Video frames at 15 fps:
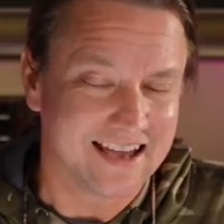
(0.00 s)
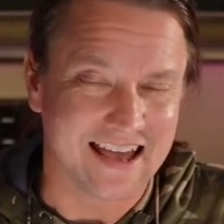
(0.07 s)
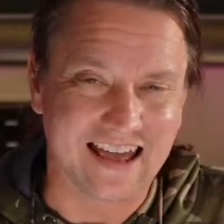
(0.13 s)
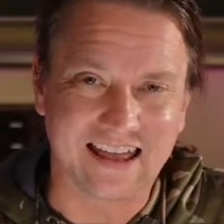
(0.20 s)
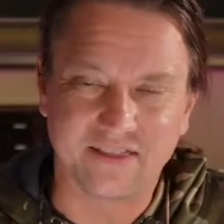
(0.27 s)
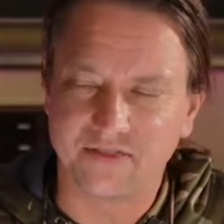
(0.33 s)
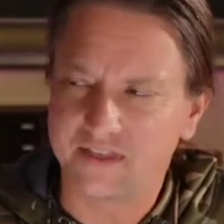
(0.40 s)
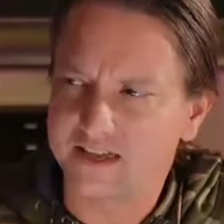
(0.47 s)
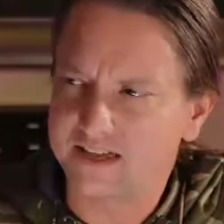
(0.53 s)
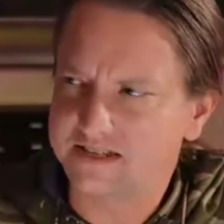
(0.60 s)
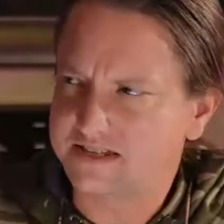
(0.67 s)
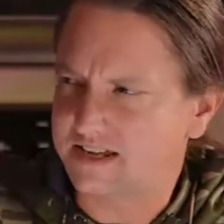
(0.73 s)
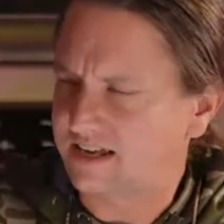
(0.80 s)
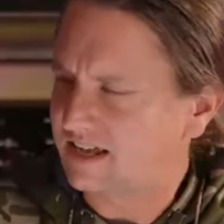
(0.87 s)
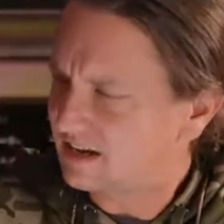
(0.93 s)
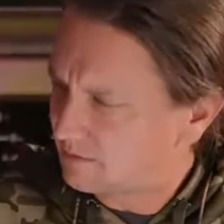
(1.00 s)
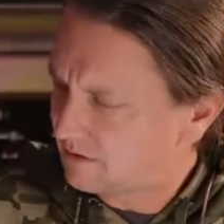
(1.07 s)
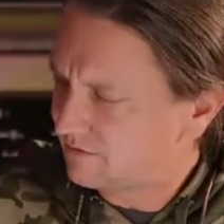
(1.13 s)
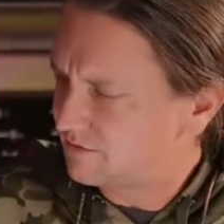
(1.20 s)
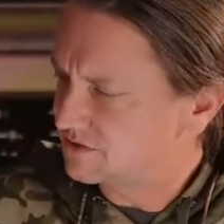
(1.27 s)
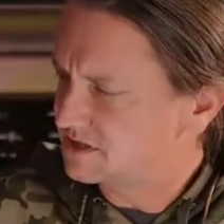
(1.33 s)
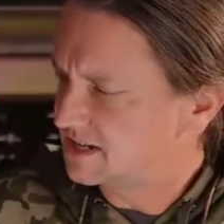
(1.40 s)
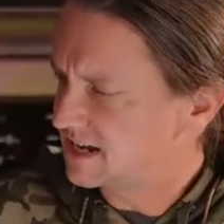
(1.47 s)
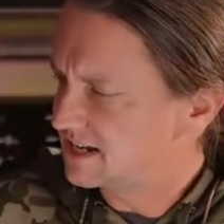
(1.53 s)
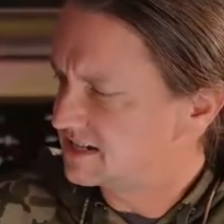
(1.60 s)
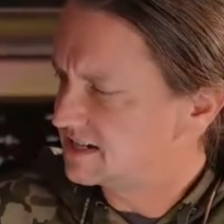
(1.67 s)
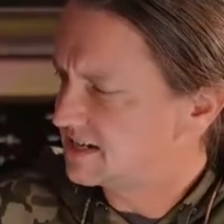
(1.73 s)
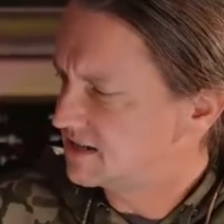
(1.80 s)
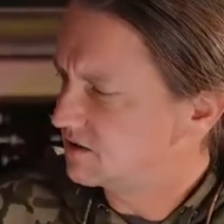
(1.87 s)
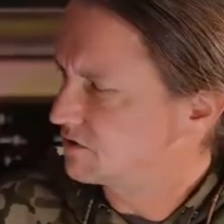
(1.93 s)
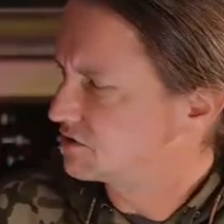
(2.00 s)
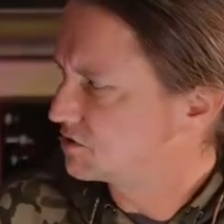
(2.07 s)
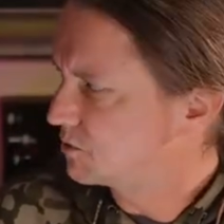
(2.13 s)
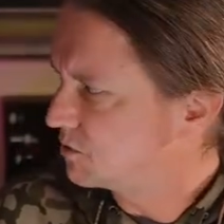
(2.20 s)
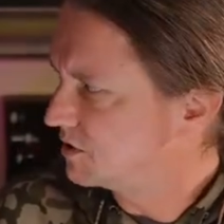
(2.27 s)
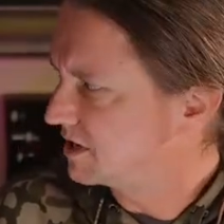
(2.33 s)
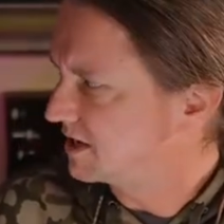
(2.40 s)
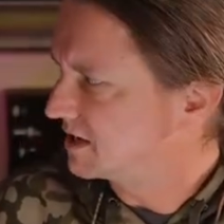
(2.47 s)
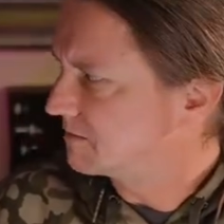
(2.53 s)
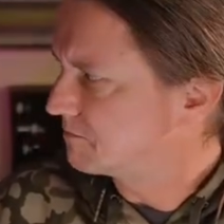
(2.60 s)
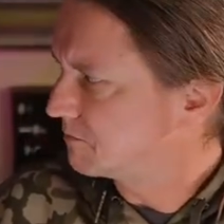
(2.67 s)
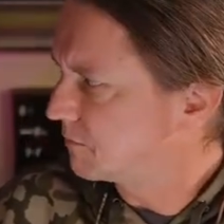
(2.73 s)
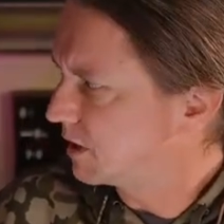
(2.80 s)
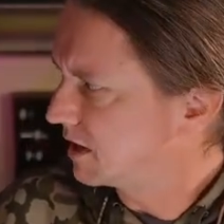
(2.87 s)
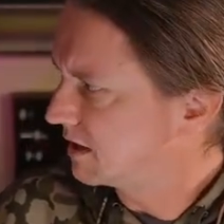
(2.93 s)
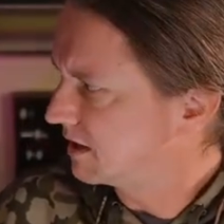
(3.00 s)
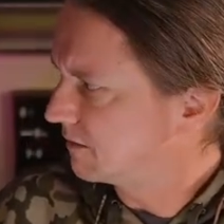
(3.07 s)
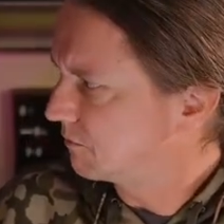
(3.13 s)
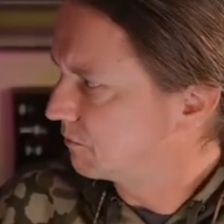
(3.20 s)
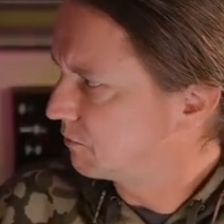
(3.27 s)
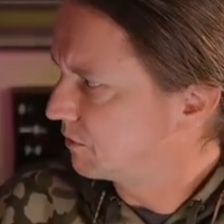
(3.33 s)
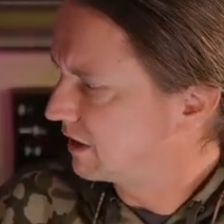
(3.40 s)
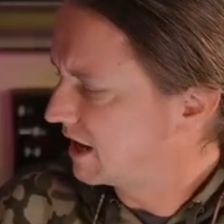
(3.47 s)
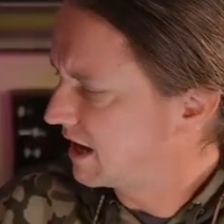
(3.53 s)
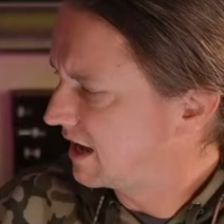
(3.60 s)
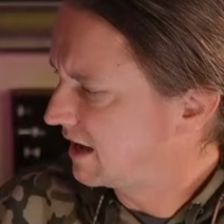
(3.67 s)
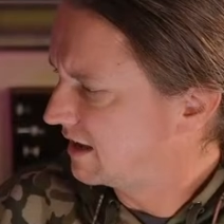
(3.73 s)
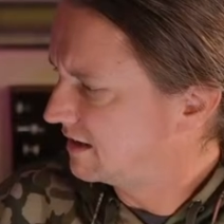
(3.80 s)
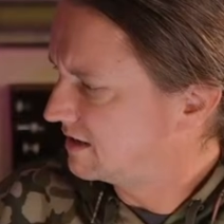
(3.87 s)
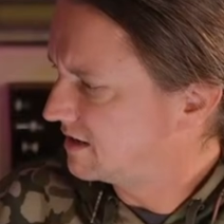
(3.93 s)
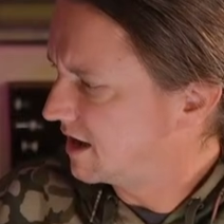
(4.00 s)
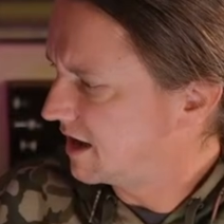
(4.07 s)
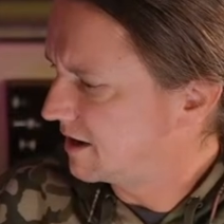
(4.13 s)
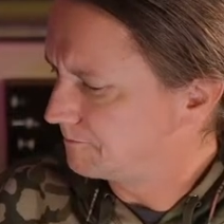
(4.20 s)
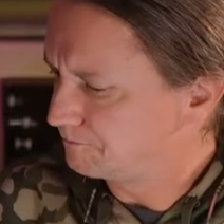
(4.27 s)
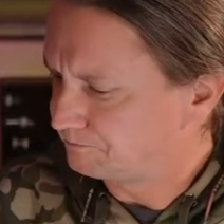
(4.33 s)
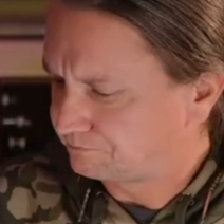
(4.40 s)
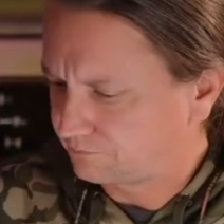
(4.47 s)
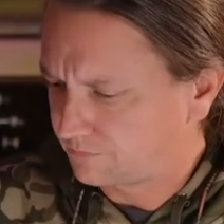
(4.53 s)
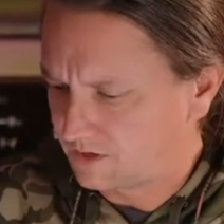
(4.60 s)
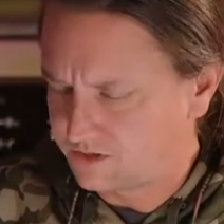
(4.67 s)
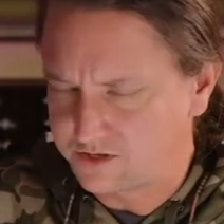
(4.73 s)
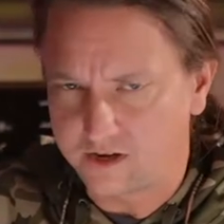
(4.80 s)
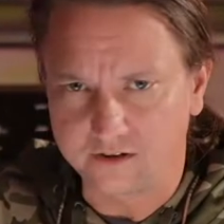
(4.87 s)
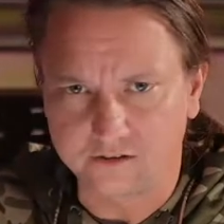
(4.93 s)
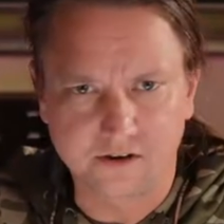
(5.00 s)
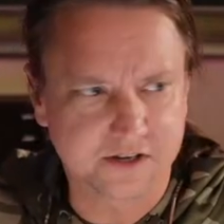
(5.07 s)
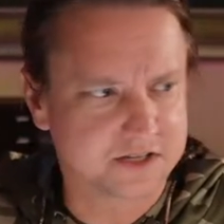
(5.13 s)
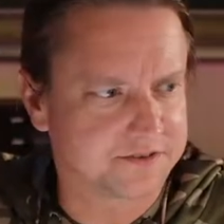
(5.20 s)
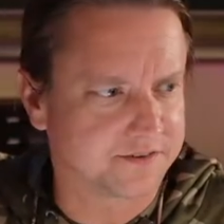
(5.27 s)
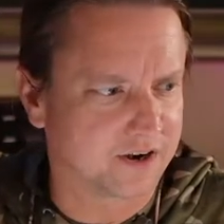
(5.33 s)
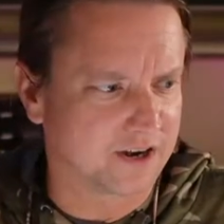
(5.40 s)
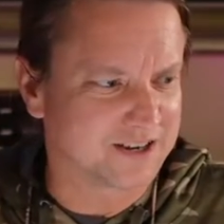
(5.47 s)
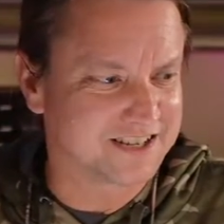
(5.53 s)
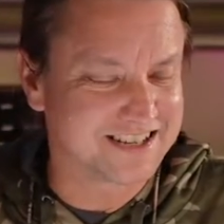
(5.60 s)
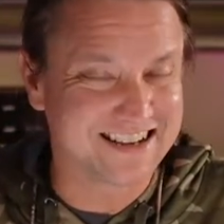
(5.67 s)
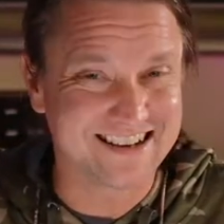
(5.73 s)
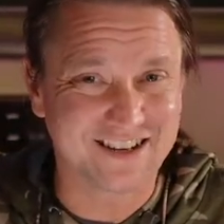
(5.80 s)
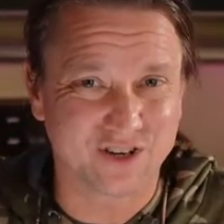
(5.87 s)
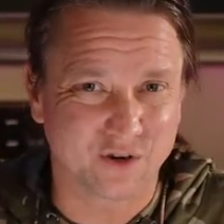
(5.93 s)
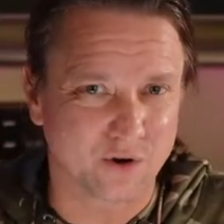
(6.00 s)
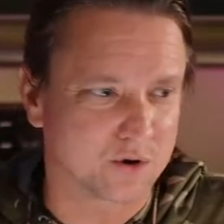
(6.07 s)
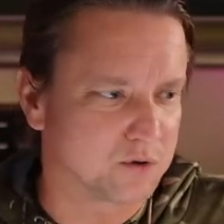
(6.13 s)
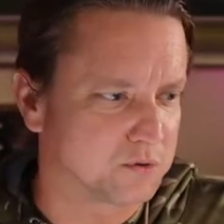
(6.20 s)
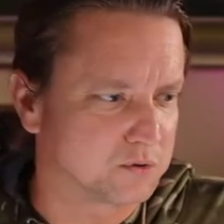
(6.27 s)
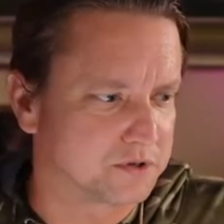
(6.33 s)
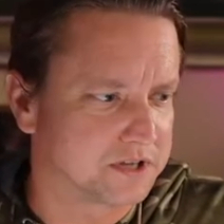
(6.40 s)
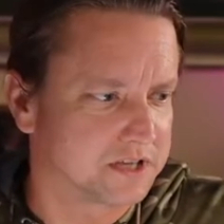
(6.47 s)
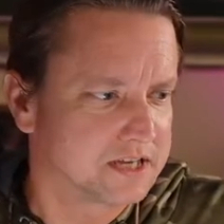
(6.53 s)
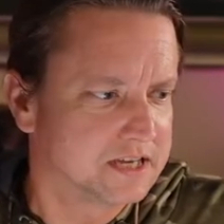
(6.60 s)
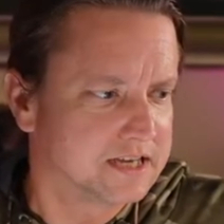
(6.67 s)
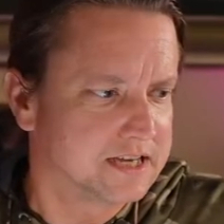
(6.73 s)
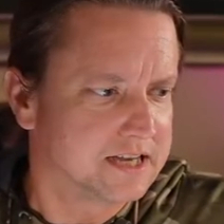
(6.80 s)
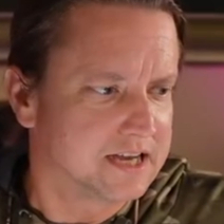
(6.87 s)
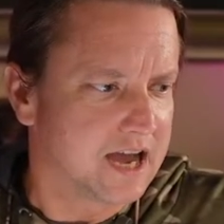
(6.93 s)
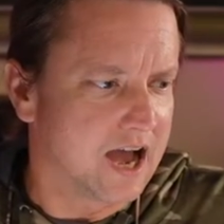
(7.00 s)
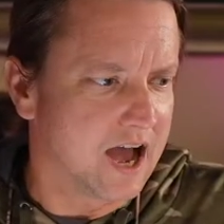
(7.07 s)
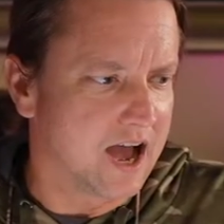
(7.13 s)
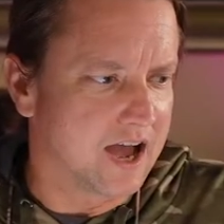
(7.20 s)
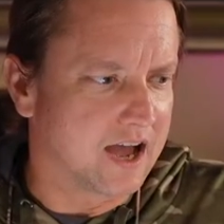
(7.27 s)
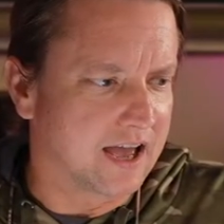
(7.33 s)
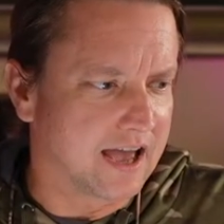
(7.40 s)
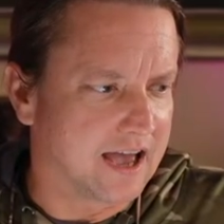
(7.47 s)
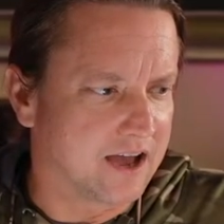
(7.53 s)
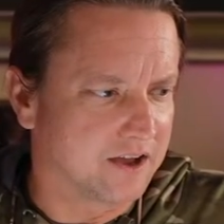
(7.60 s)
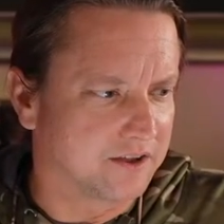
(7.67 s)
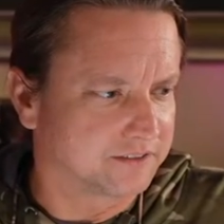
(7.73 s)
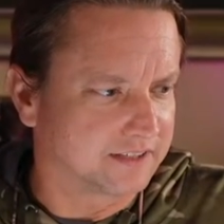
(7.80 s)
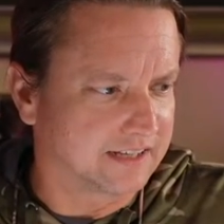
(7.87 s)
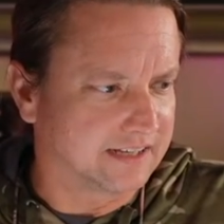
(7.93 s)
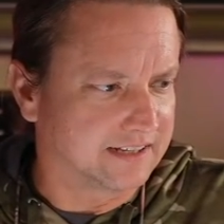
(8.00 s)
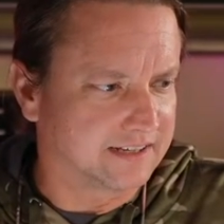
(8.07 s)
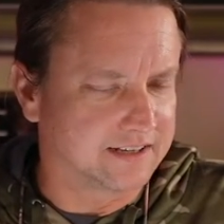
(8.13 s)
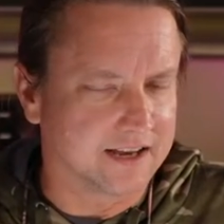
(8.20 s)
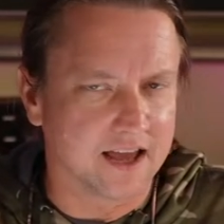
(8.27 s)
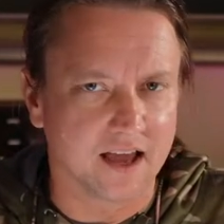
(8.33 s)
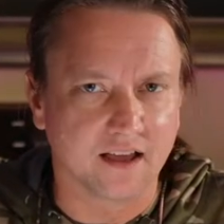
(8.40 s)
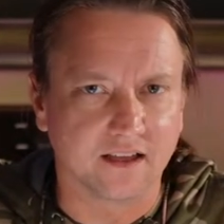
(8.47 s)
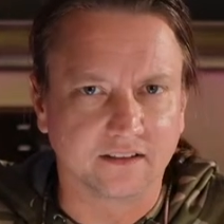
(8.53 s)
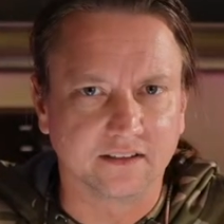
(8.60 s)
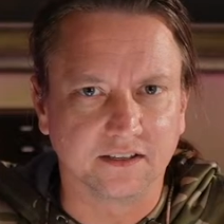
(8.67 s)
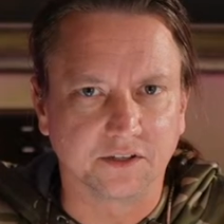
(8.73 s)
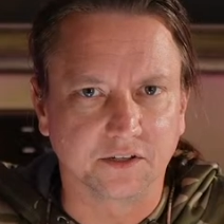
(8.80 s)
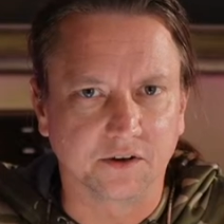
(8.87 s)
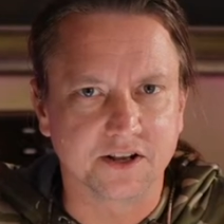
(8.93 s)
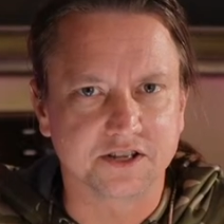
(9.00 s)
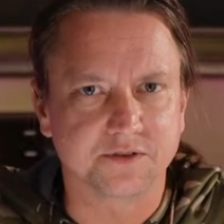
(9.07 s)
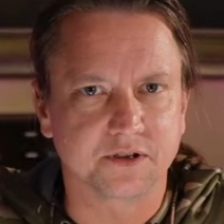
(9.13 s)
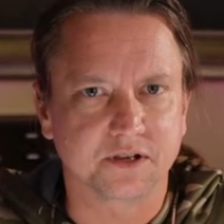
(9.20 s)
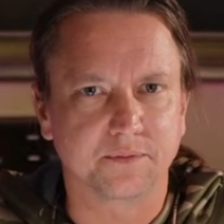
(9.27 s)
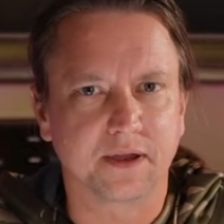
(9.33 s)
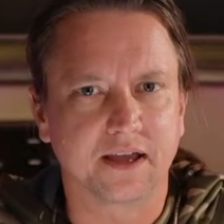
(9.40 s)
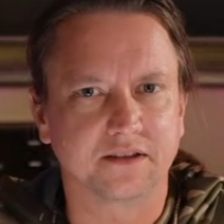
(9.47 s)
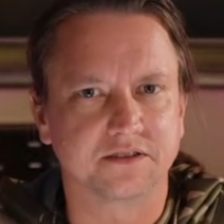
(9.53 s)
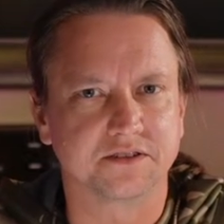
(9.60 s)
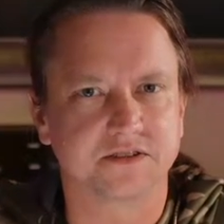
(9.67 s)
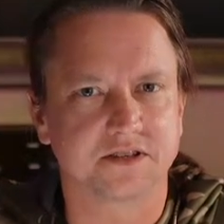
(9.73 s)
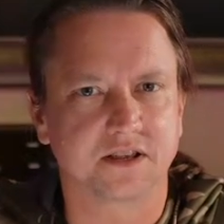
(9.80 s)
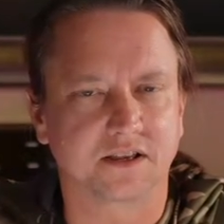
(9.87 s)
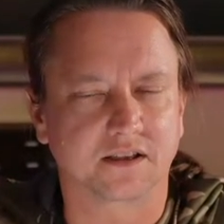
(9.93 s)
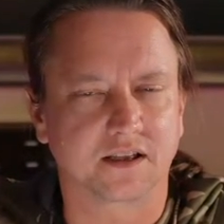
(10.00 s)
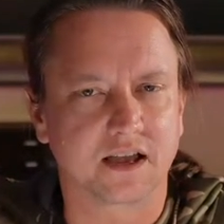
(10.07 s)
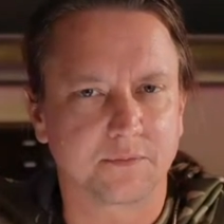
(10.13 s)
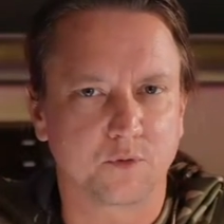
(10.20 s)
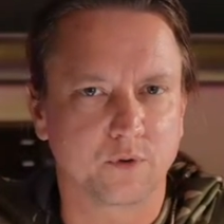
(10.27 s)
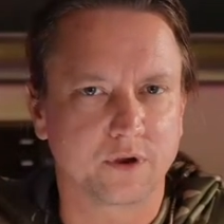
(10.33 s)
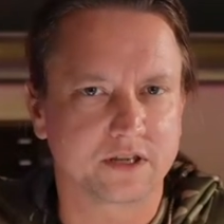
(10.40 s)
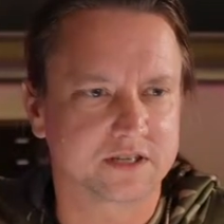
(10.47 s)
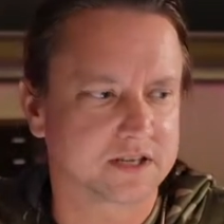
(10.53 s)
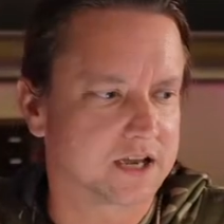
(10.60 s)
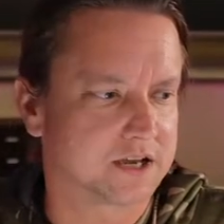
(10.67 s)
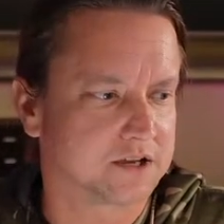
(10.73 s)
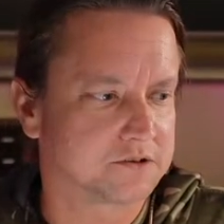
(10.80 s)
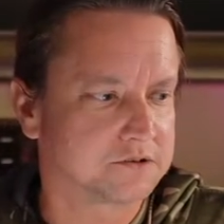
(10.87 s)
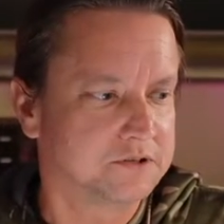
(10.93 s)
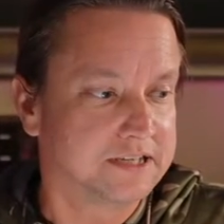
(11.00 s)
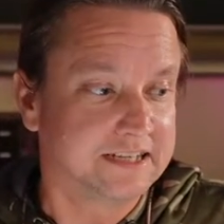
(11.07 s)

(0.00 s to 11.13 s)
And this, I can't remember if it was an 18 or 20, but we had um, John Christopher, our 10 year old, uh, out in uh, in the Great Smoky Mountains a couple weeks ago.